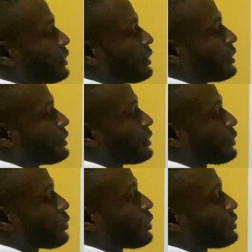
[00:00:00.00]
is
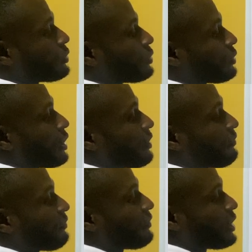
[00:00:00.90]
equal to f
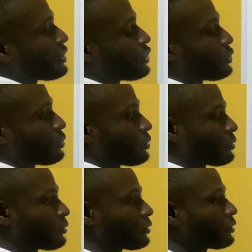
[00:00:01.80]
of x2,
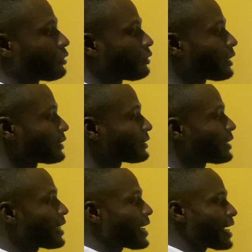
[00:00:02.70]
right?
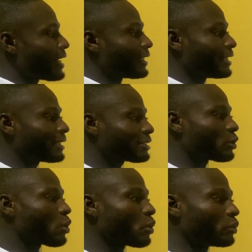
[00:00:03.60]
And this
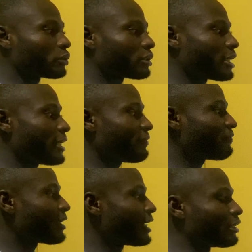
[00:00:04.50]
holds if
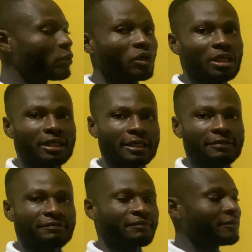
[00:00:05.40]
and only
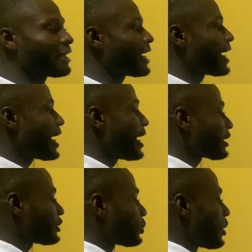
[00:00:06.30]
if
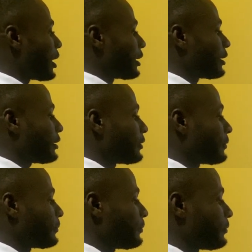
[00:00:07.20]
x1
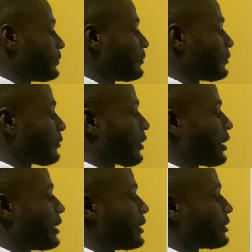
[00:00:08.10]

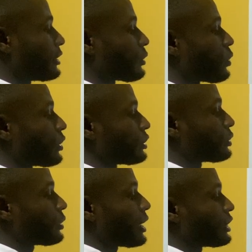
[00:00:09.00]
is equal
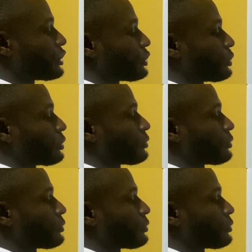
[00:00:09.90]
to x2,